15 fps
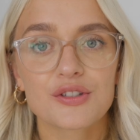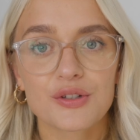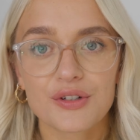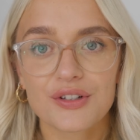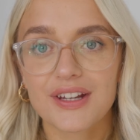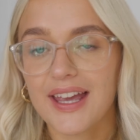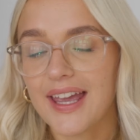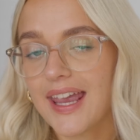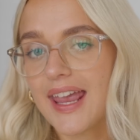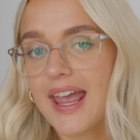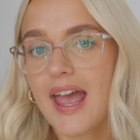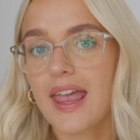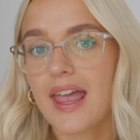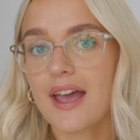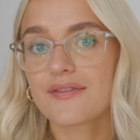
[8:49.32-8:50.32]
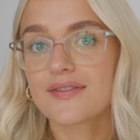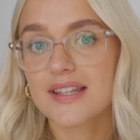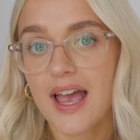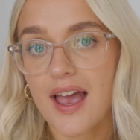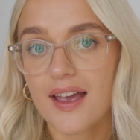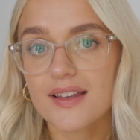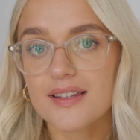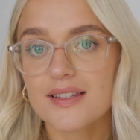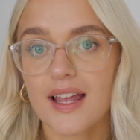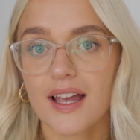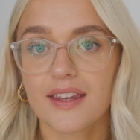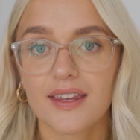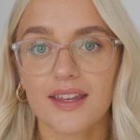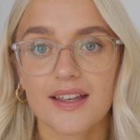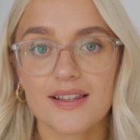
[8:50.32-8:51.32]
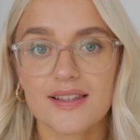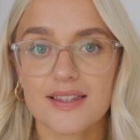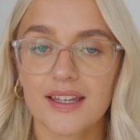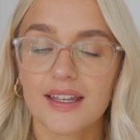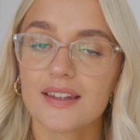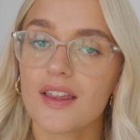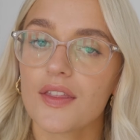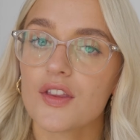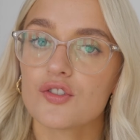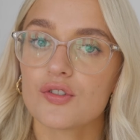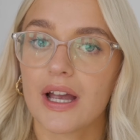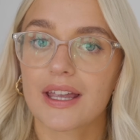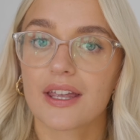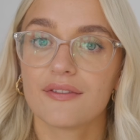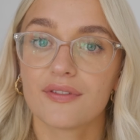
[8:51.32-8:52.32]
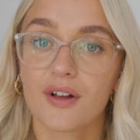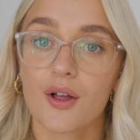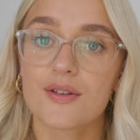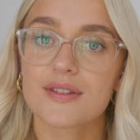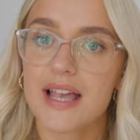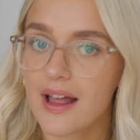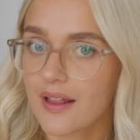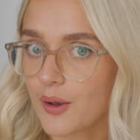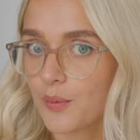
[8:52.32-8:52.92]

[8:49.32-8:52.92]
done an AF test, and you can see that the tracking follows Ella